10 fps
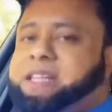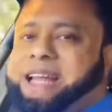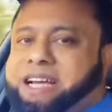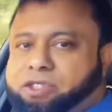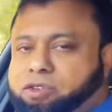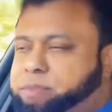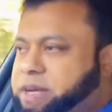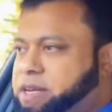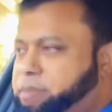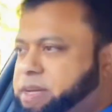national
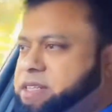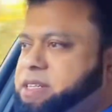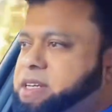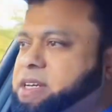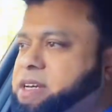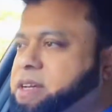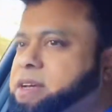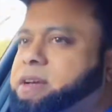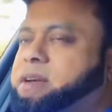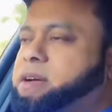speed limit.
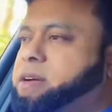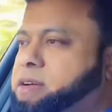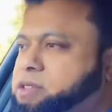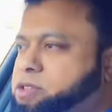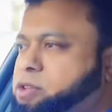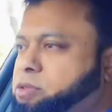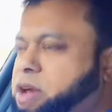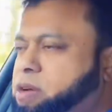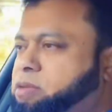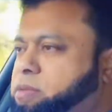Slow
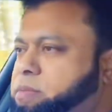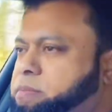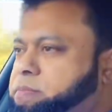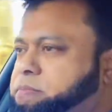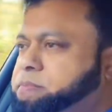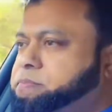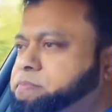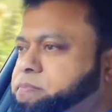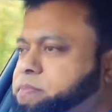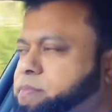down.
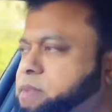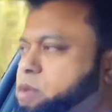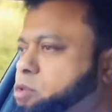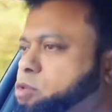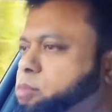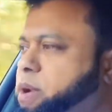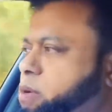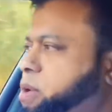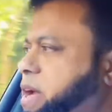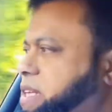Look on my
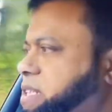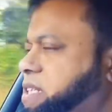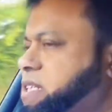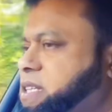right.